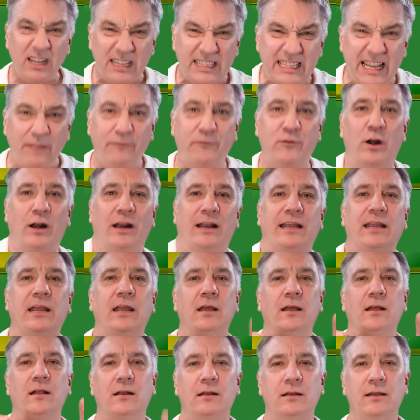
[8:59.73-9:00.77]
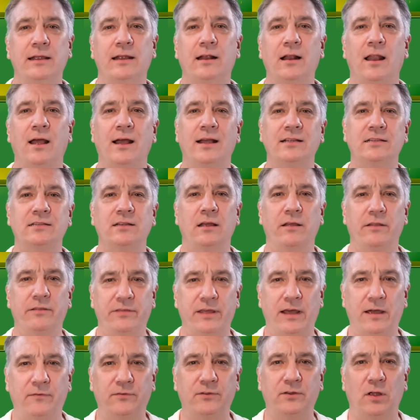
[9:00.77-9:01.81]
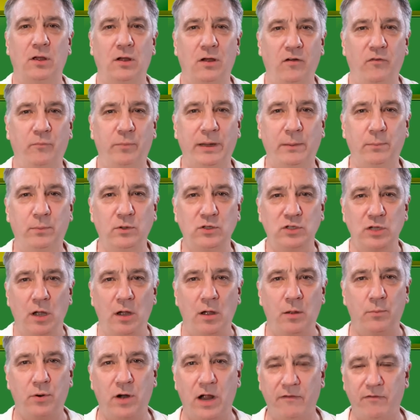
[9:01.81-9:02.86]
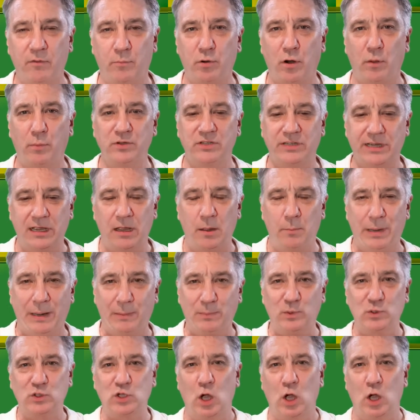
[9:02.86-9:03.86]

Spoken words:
Definitely legalized theft of people's private property, people's